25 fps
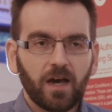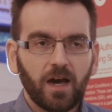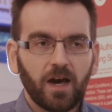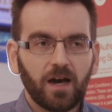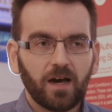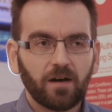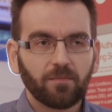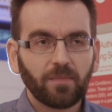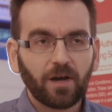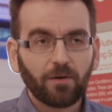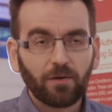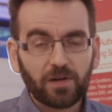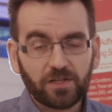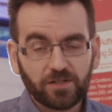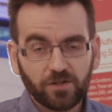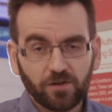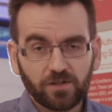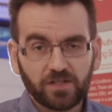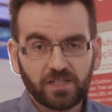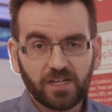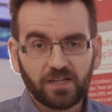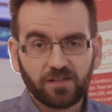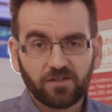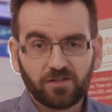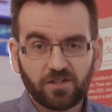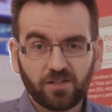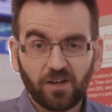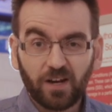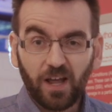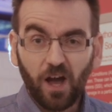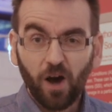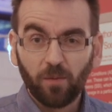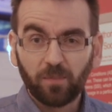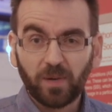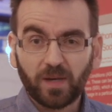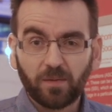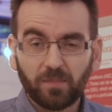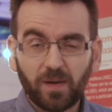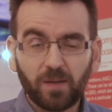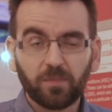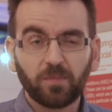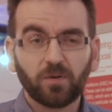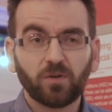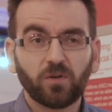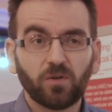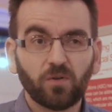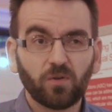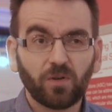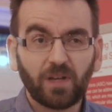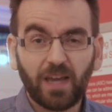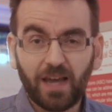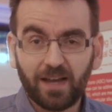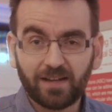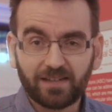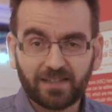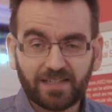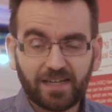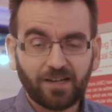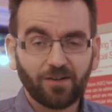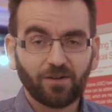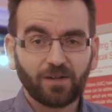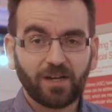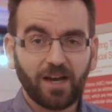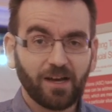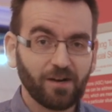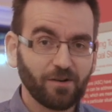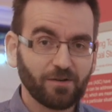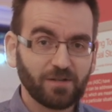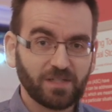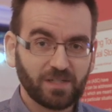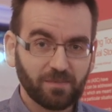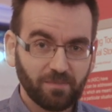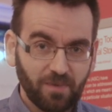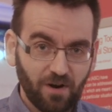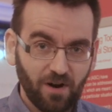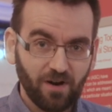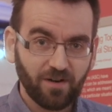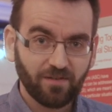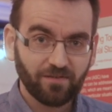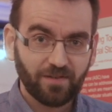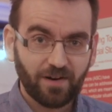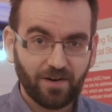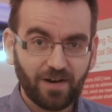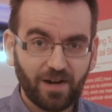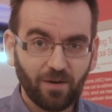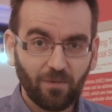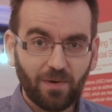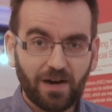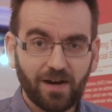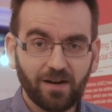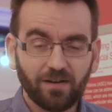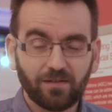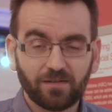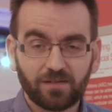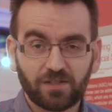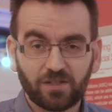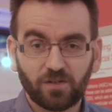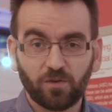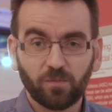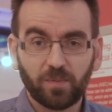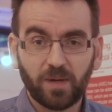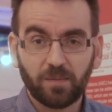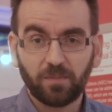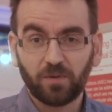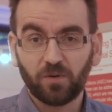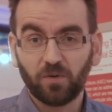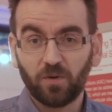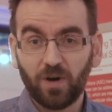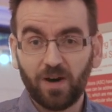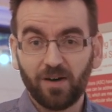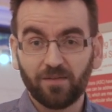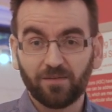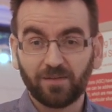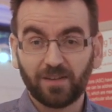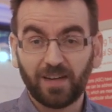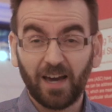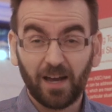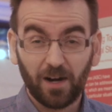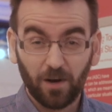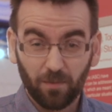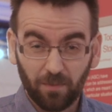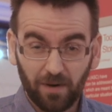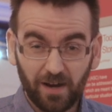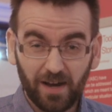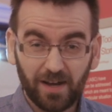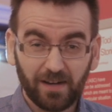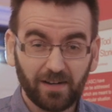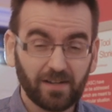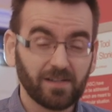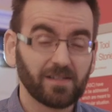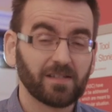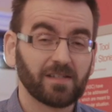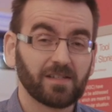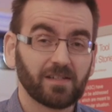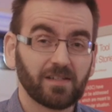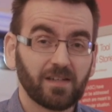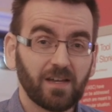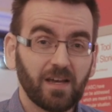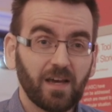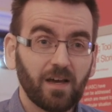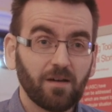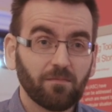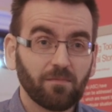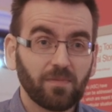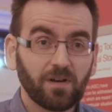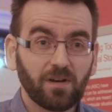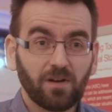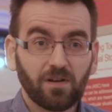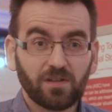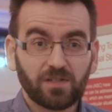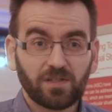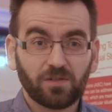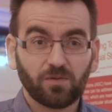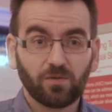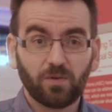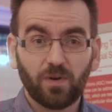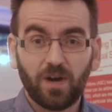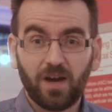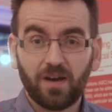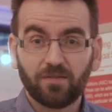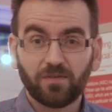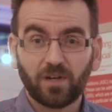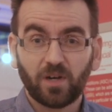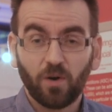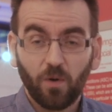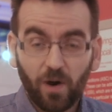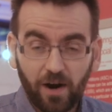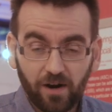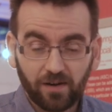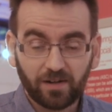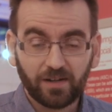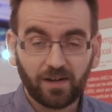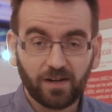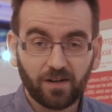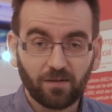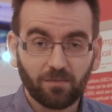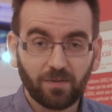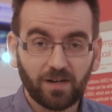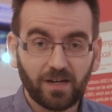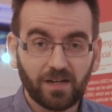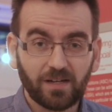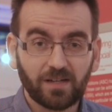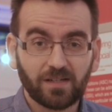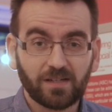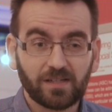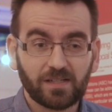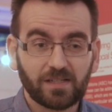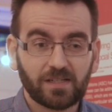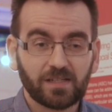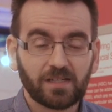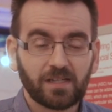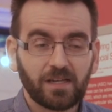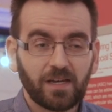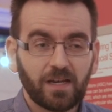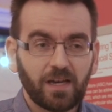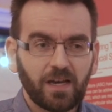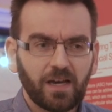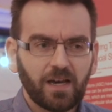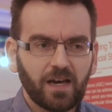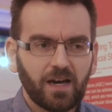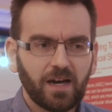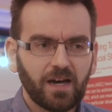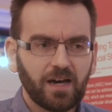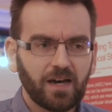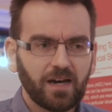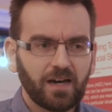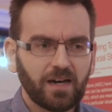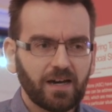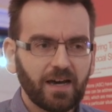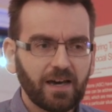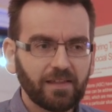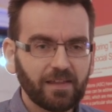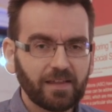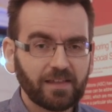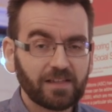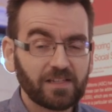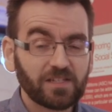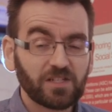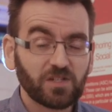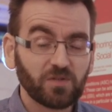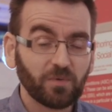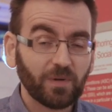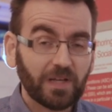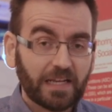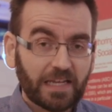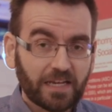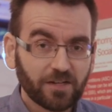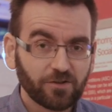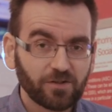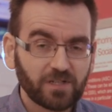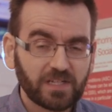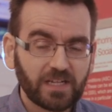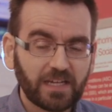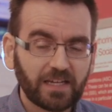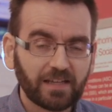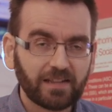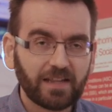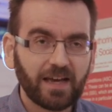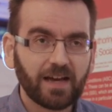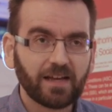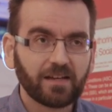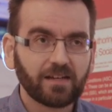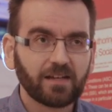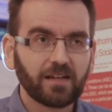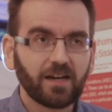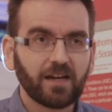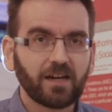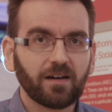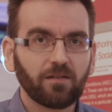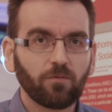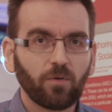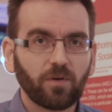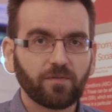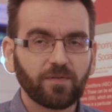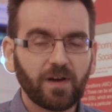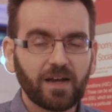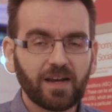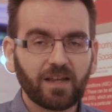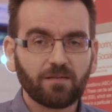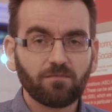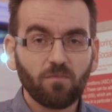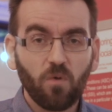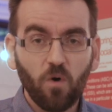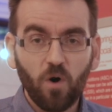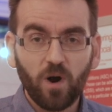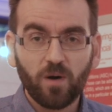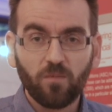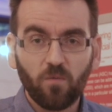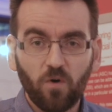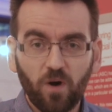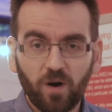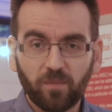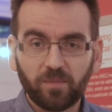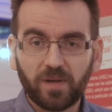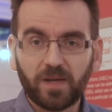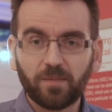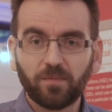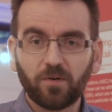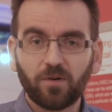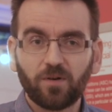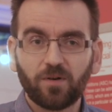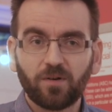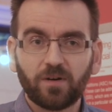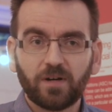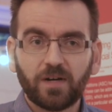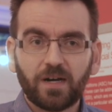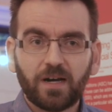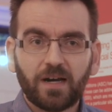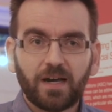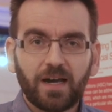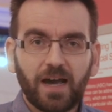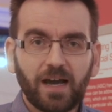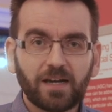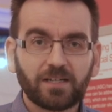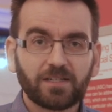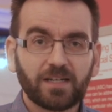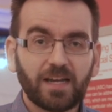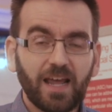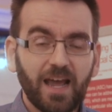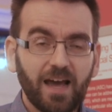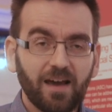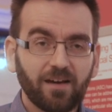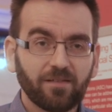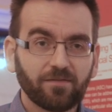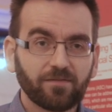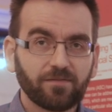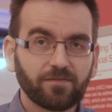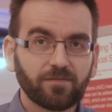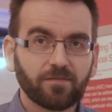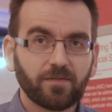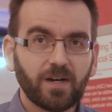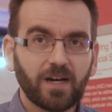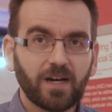My research centers on helping people who can't tell colors apart very well. So people who have color blindness, but also who have acquired color blindness. I think this is really interesting in that we're finding more and more people actually have